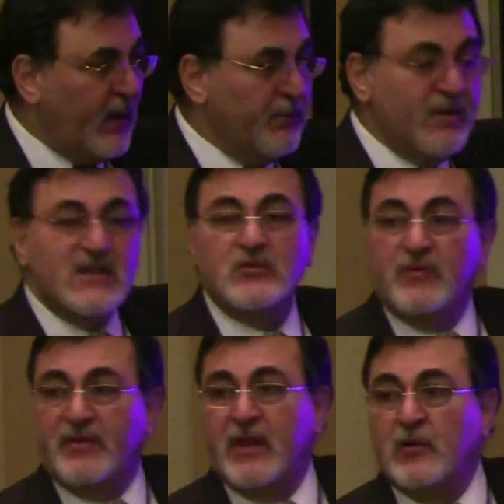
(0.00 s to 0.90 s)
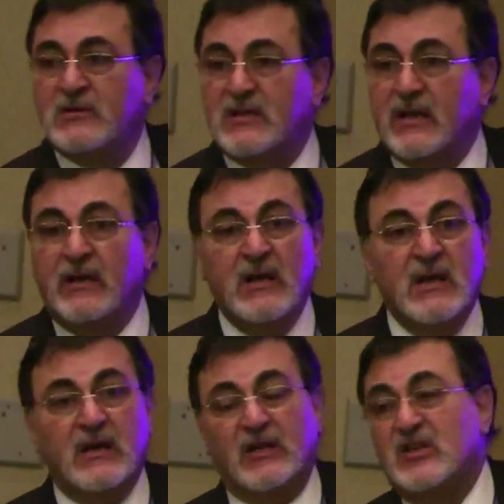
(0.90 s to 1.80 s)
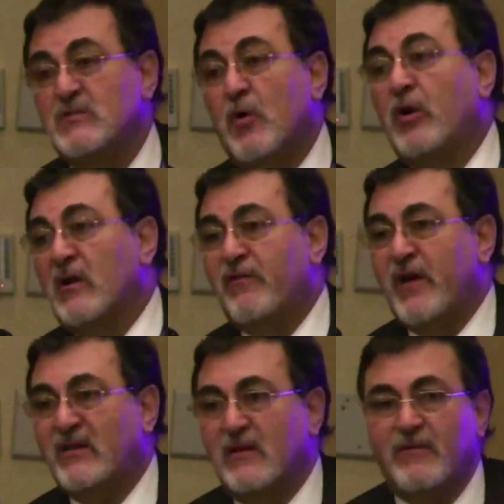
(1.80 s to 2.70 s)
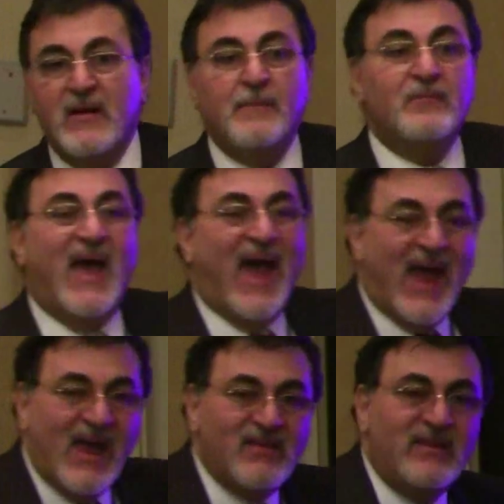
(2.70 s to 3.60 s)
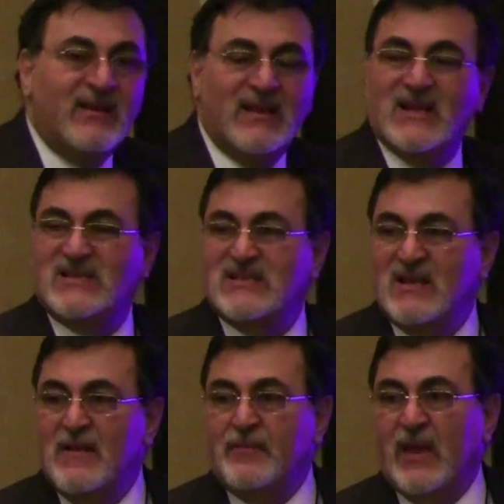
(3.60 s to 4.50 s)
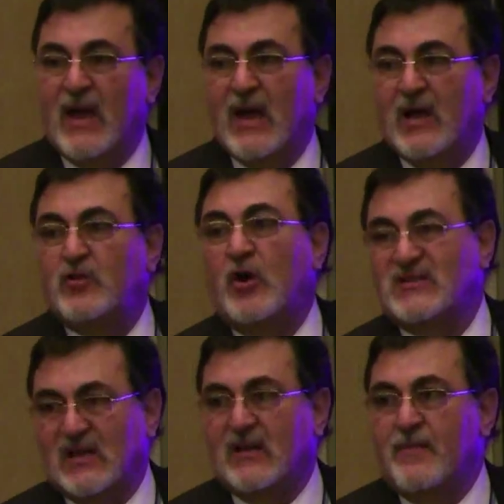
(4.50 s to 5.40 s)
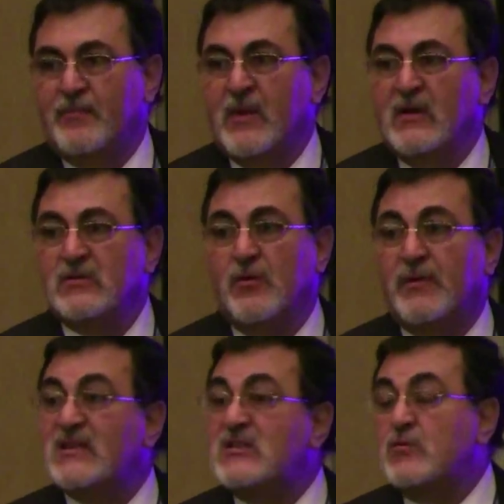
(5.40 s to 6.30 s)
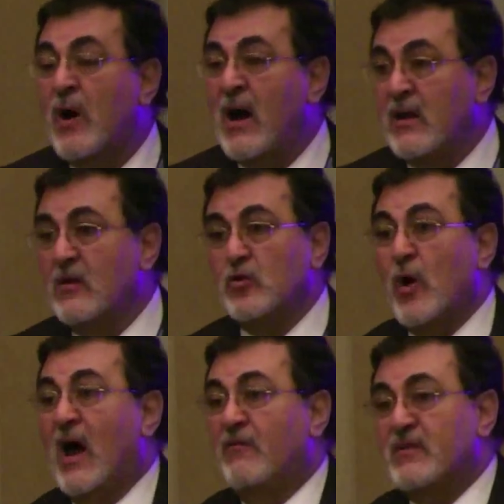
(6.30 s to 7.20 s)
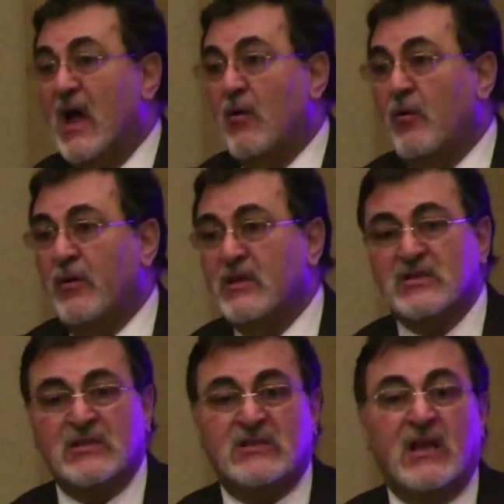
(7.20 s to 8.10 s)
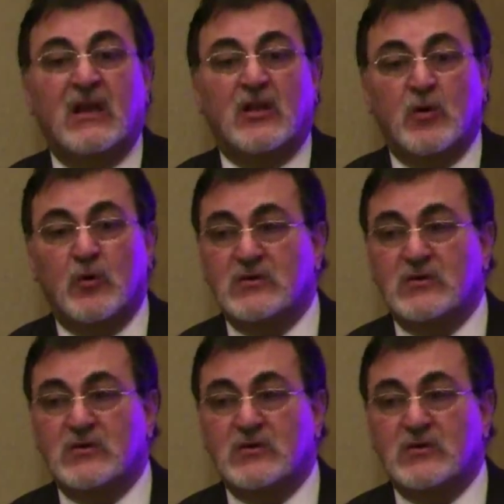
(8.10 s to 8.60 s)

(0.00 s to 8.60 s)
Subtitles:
based on the theories here, it is more effective and less toxic. So this is why you have now this single dose